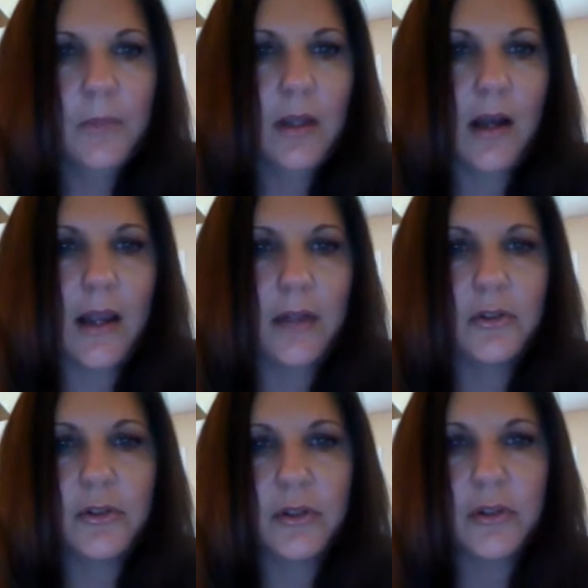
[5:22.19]
I
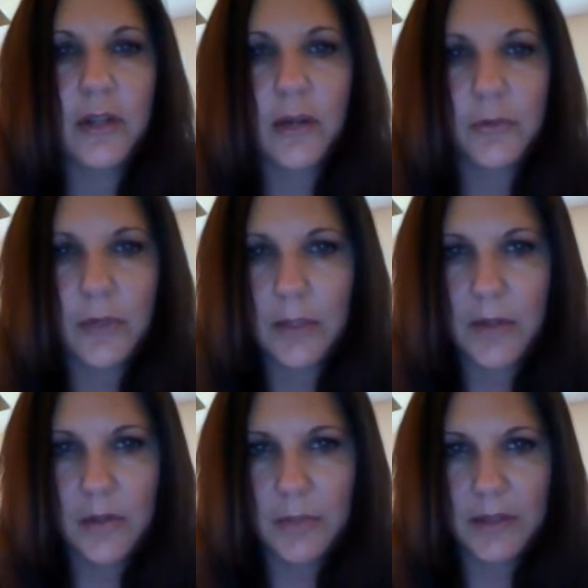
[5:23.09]
understood that I was running
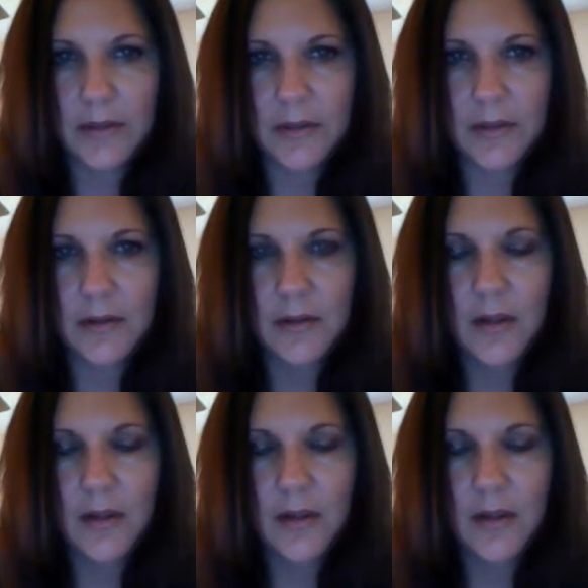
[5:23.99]
my own business.